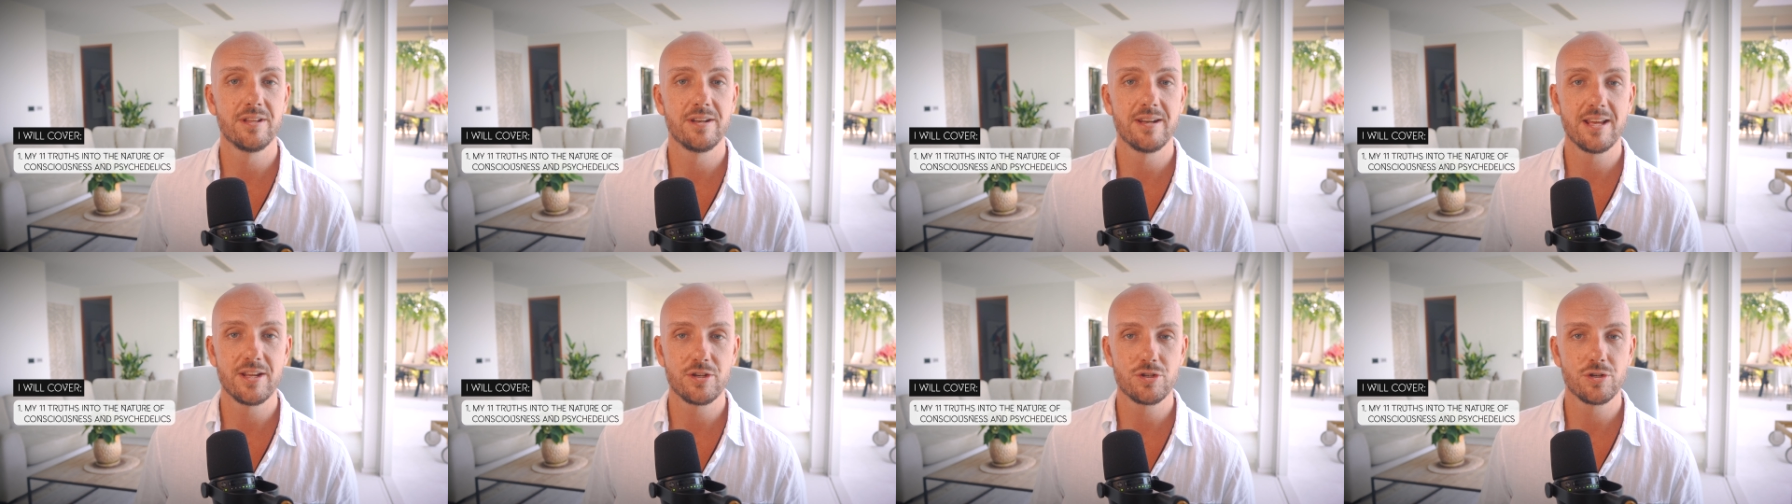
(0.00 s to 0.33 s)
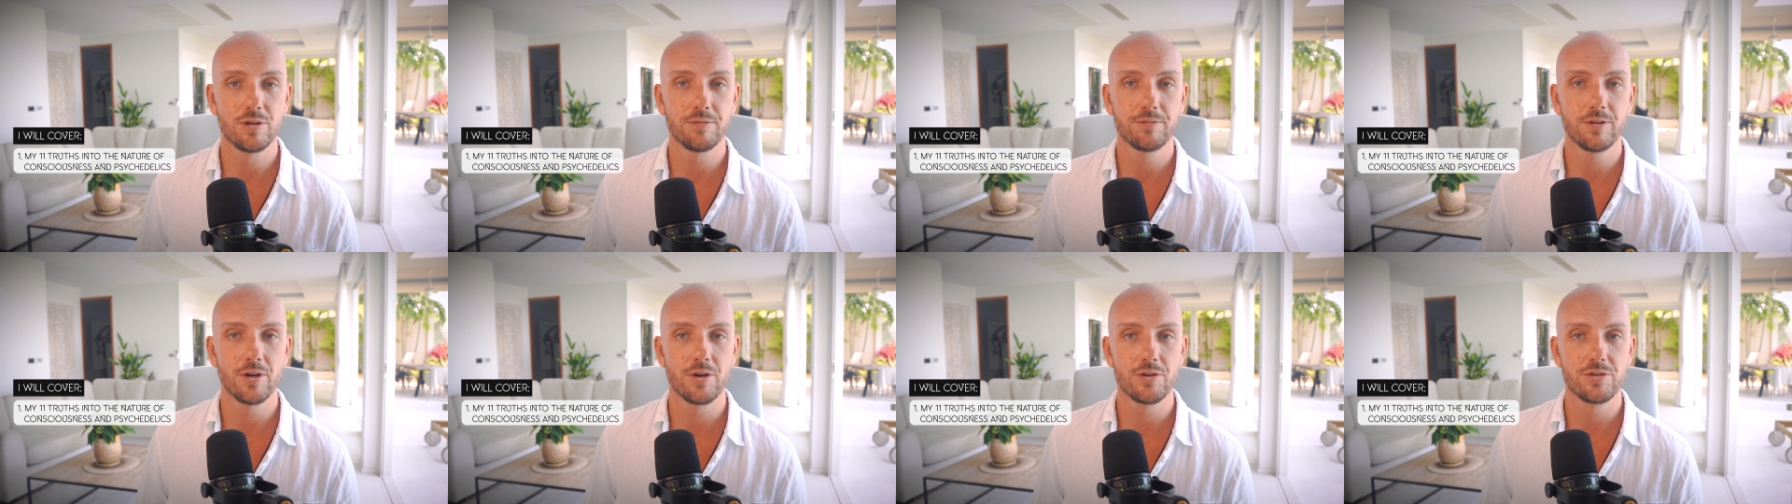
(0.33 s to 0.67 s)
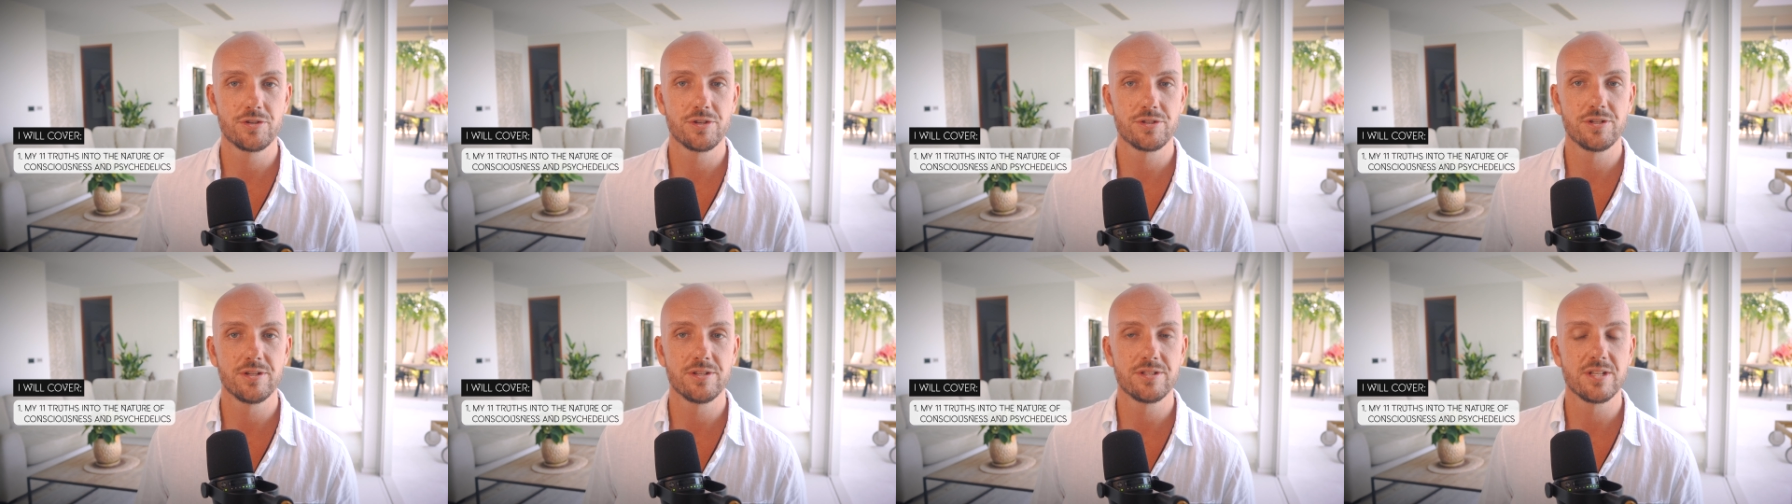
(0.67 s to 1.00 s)
the nature of
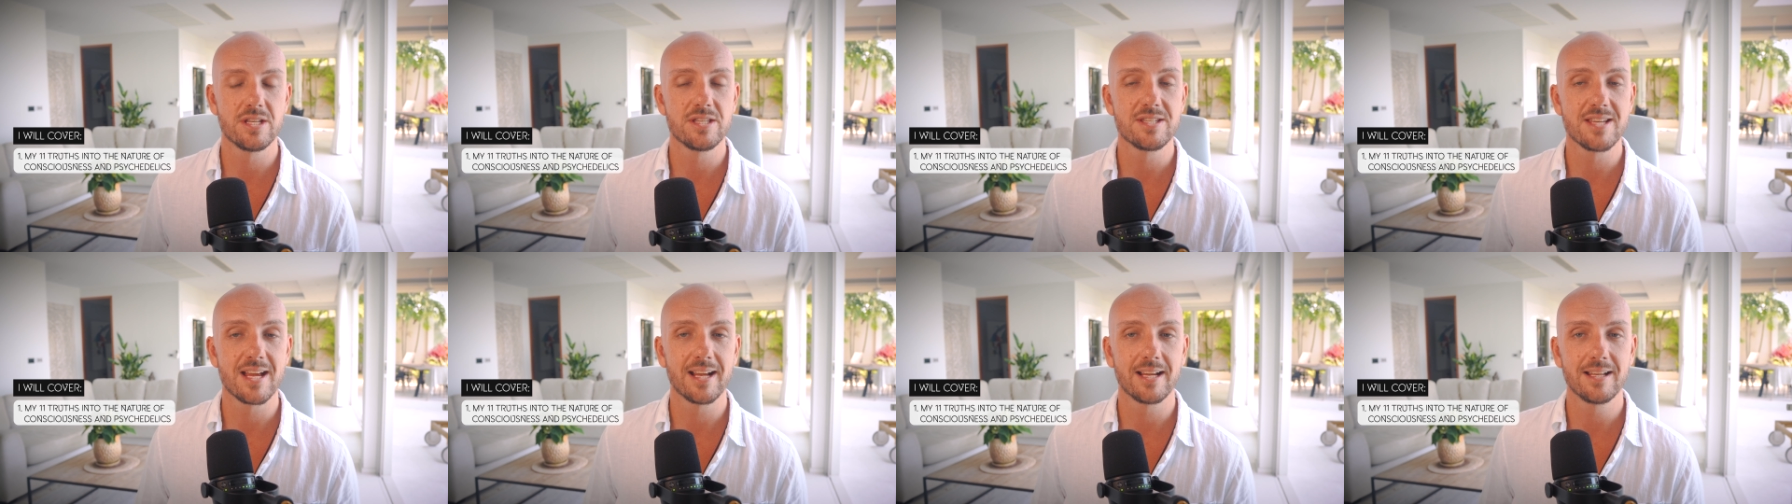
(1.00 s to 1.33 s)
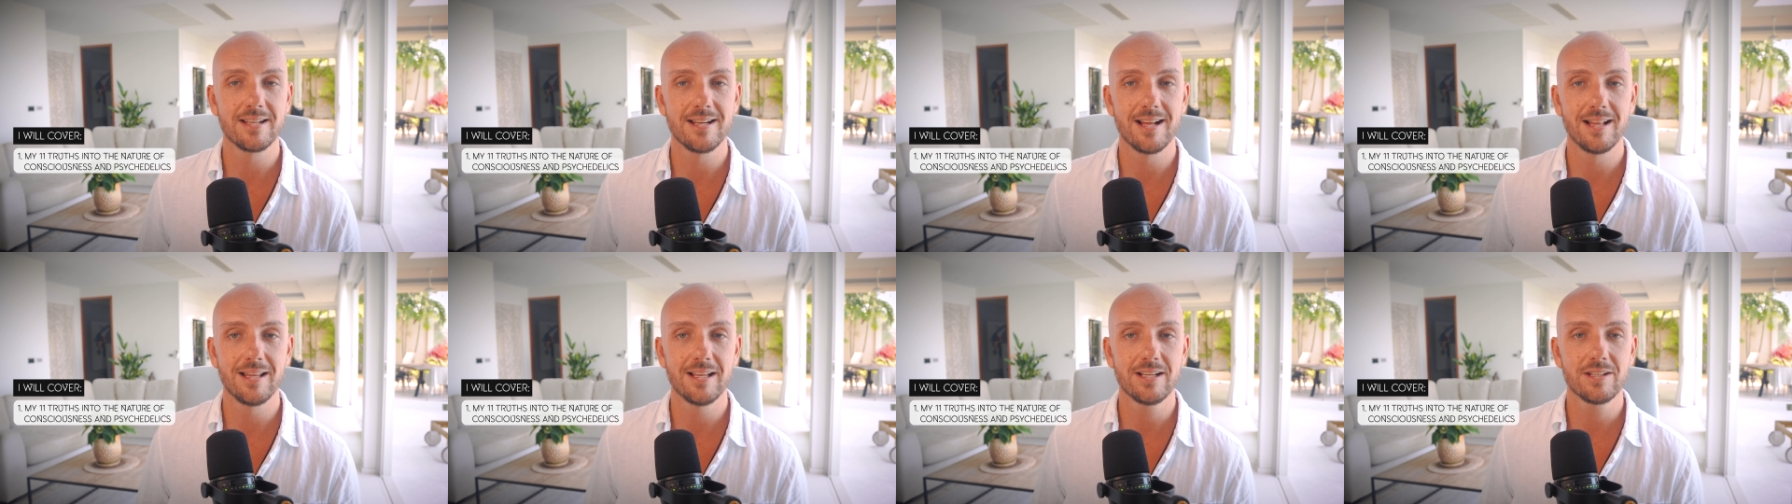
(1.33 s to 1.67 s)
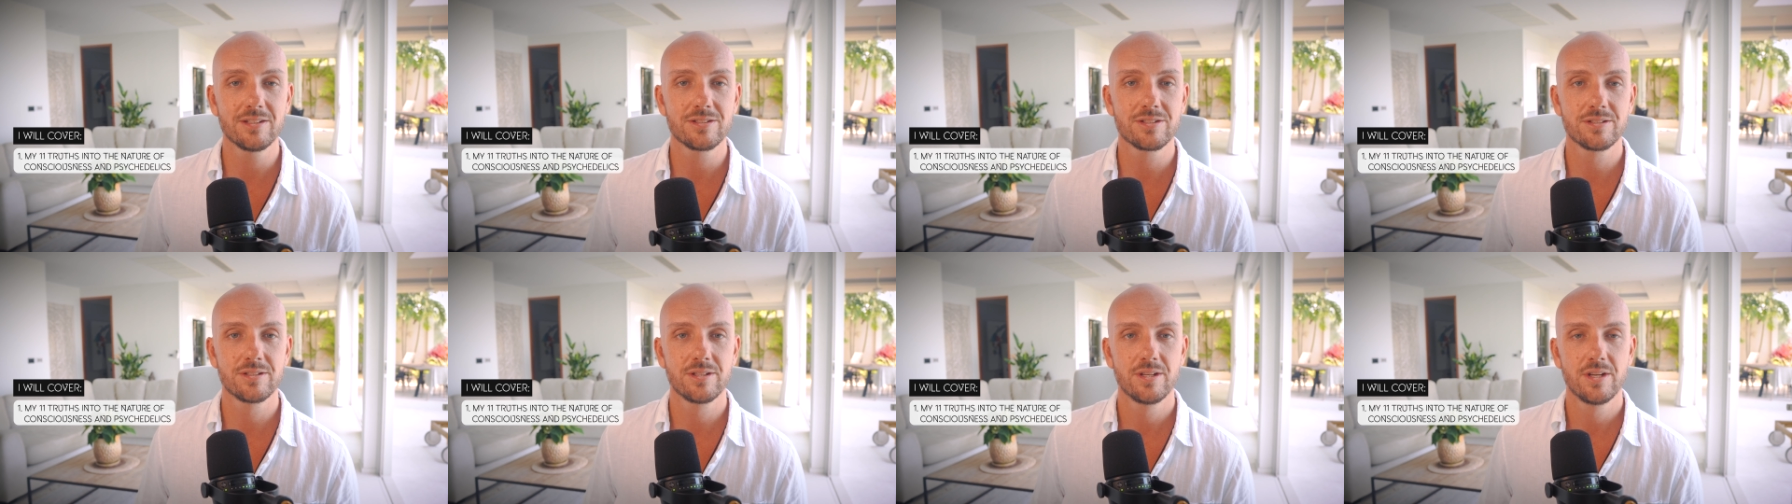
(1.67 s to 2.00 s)
consciousness and
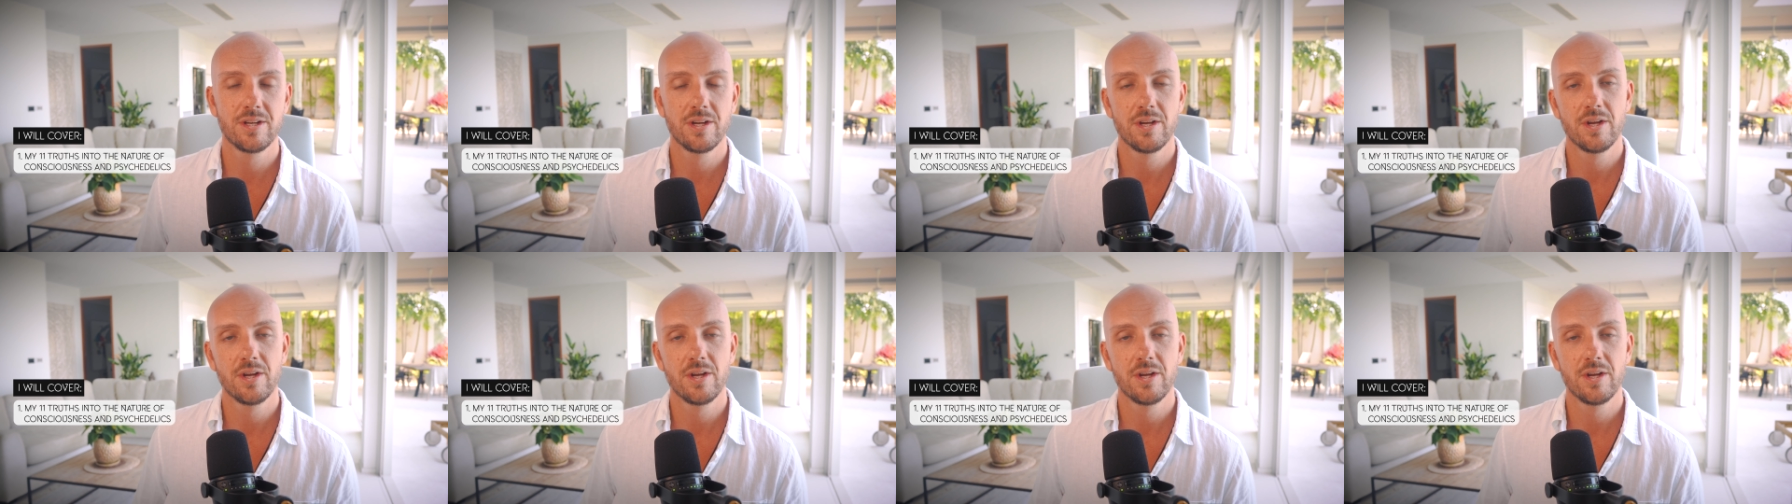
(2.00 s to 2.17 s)
psychedelics.